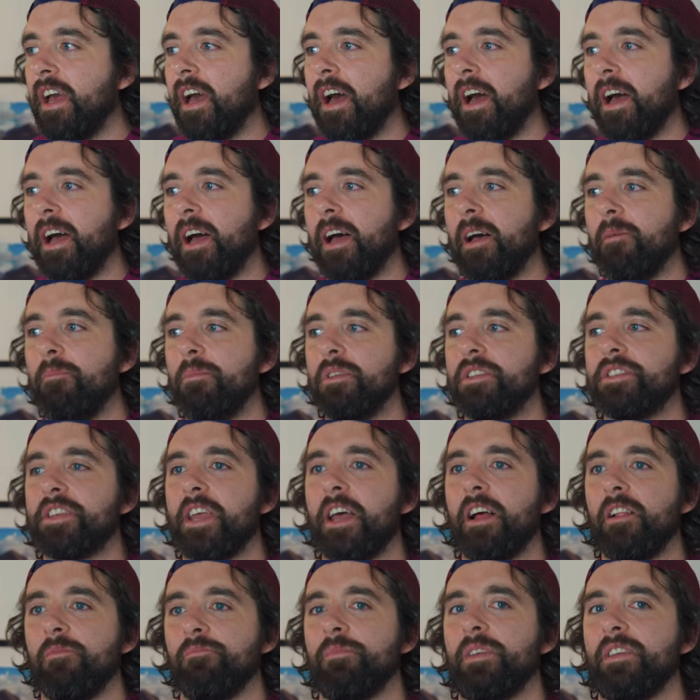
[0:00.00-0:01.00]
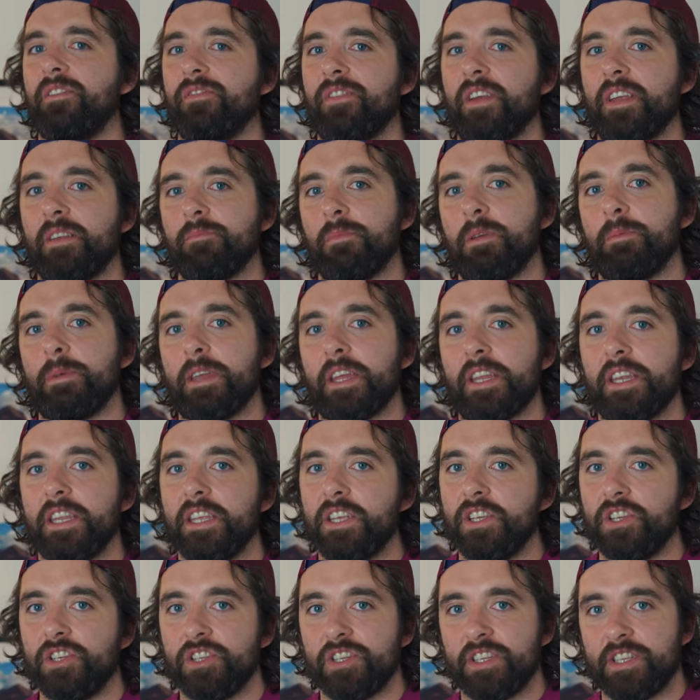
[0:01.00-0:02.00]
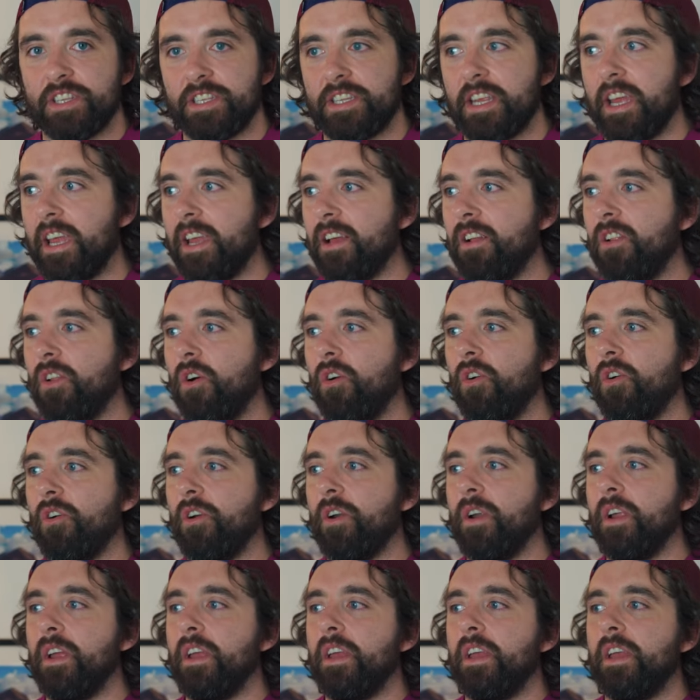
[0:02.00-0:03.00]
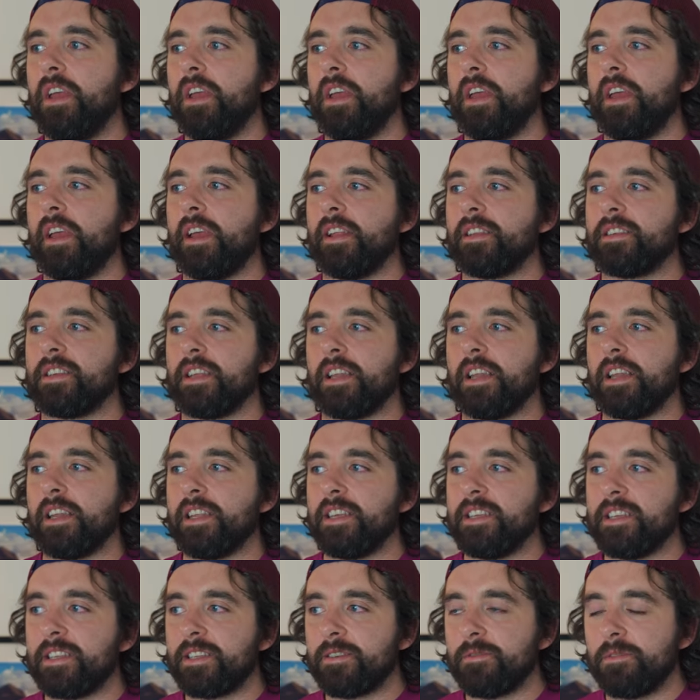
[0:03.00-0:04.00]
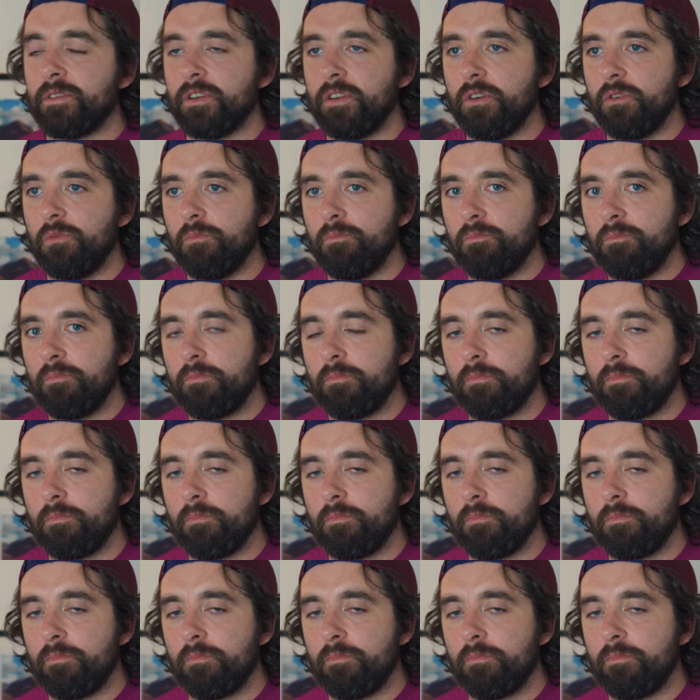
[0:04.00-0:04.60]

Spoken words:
It's helped me find maybe a niche in a style, or it's at least, you know,